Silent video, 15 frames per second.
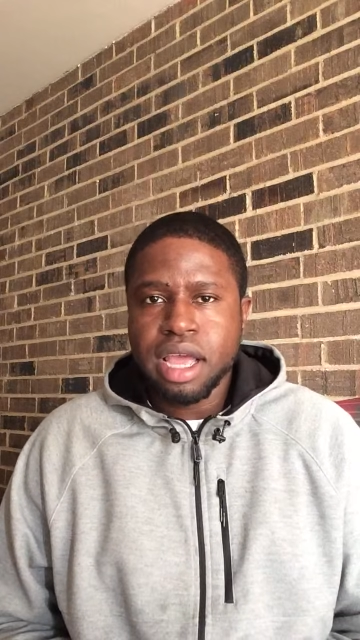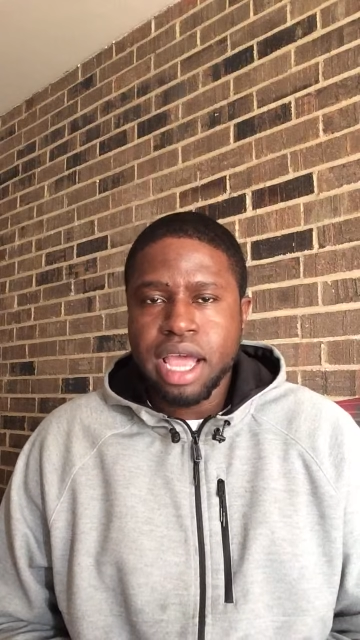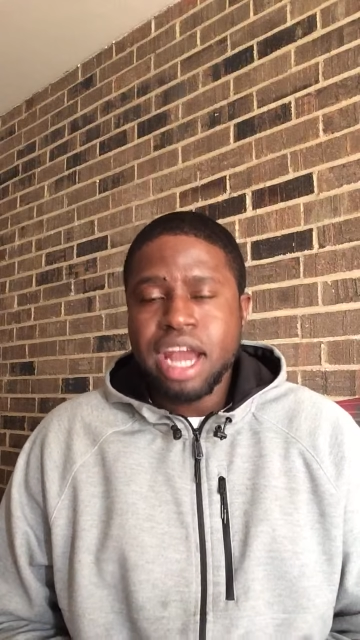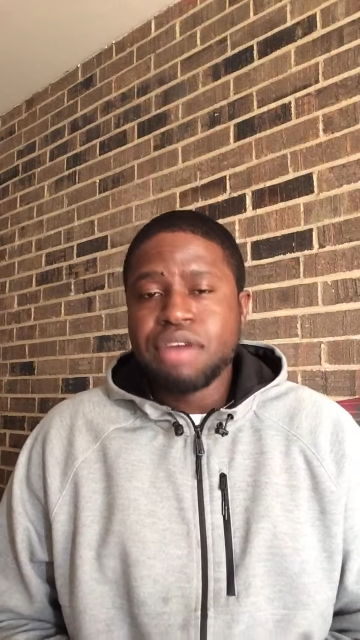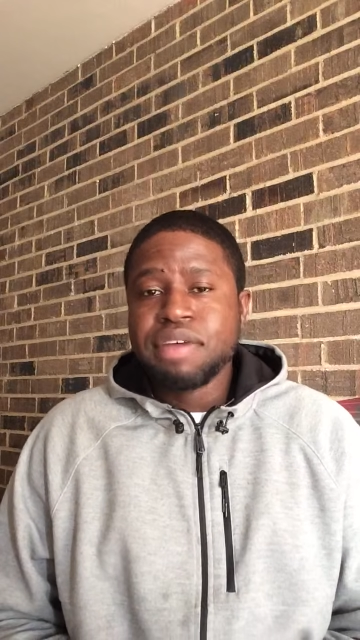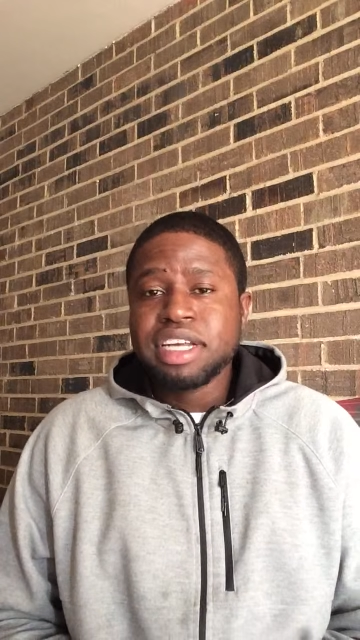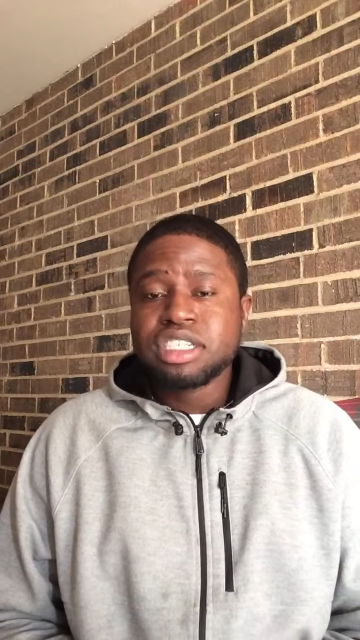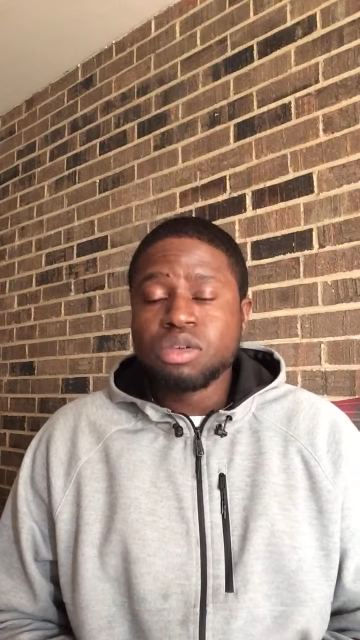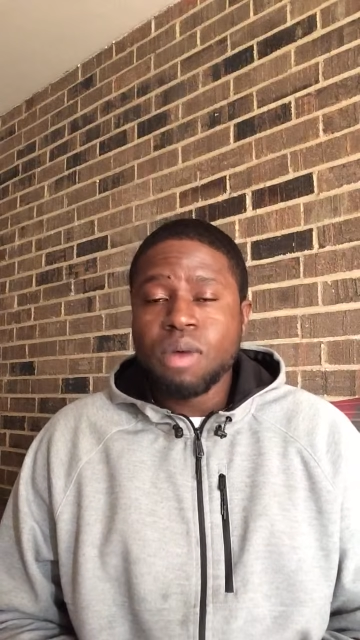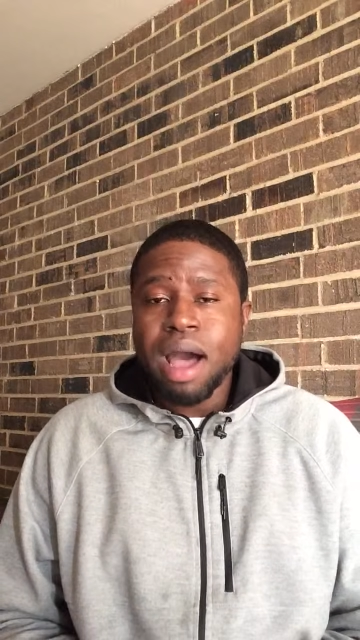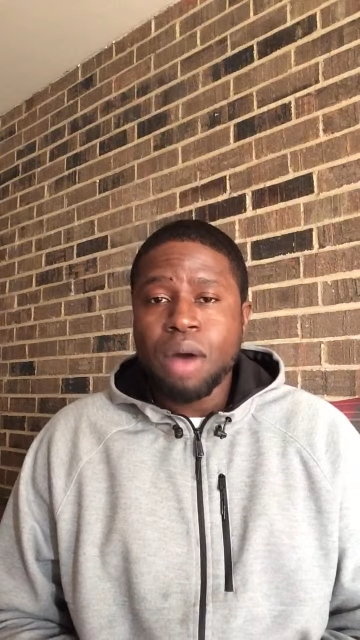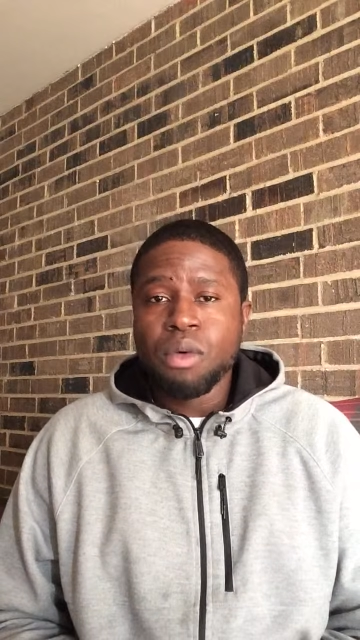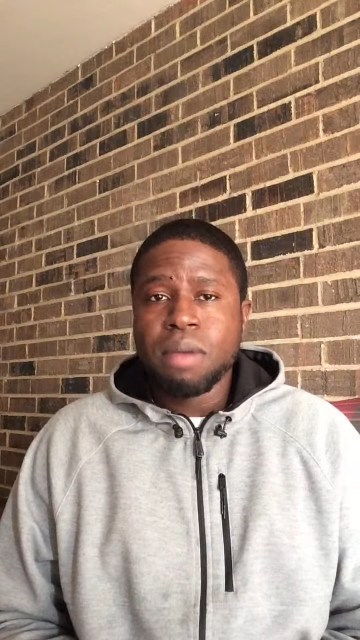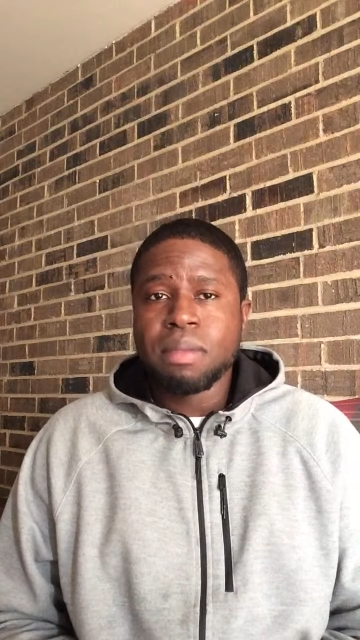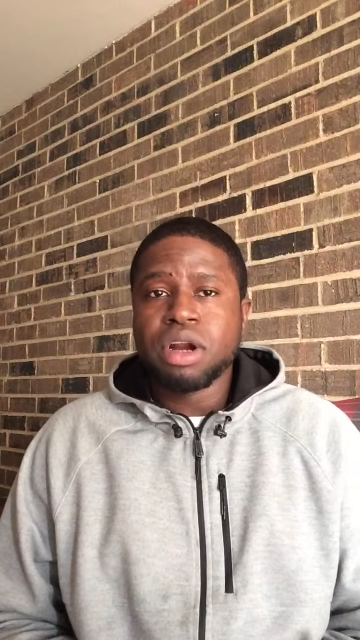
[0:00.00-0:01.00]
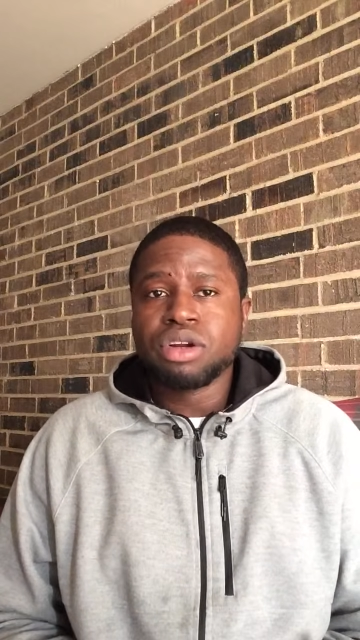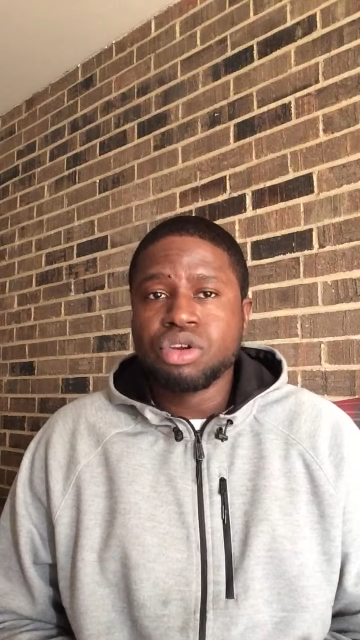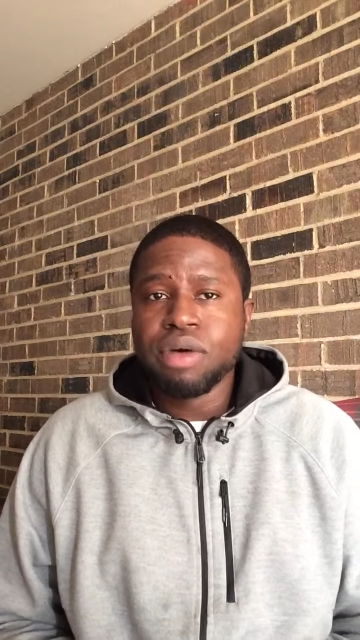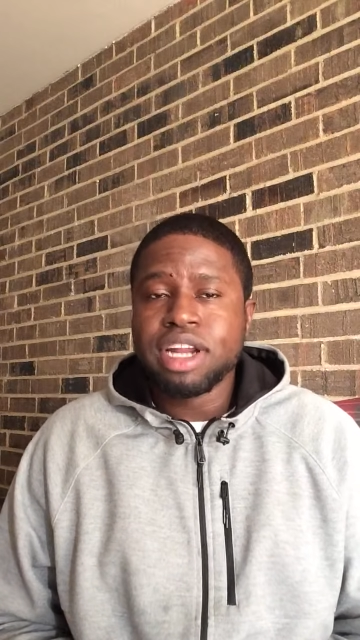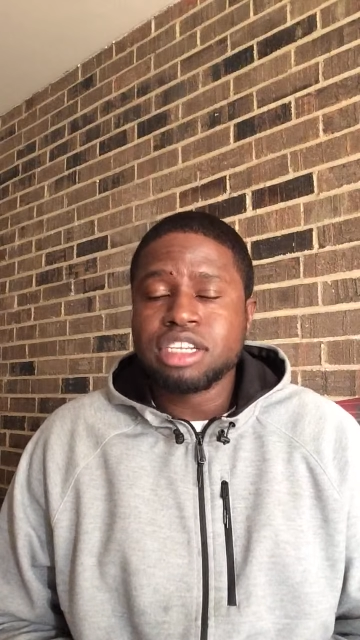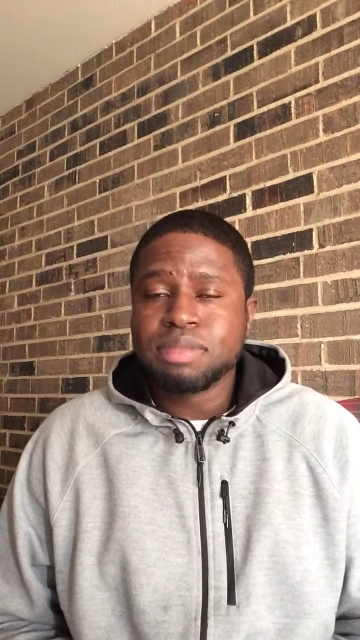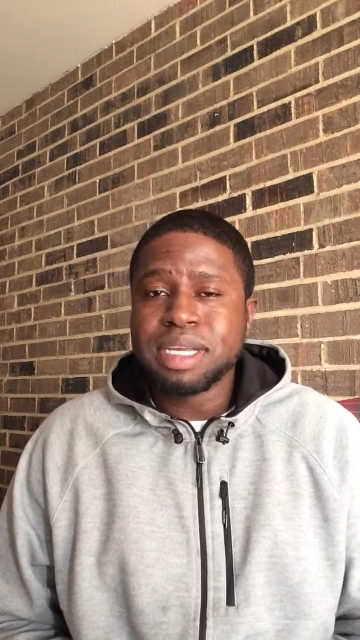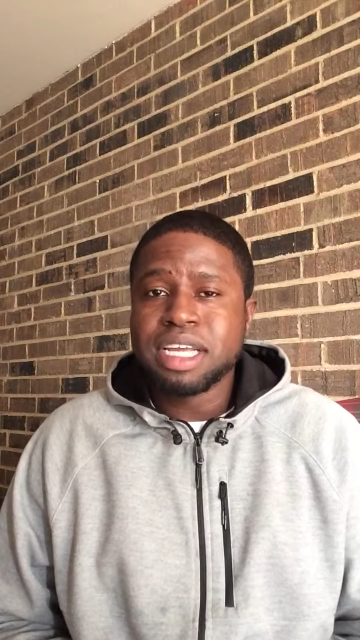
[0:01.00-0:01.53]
And the reason why women are doing this is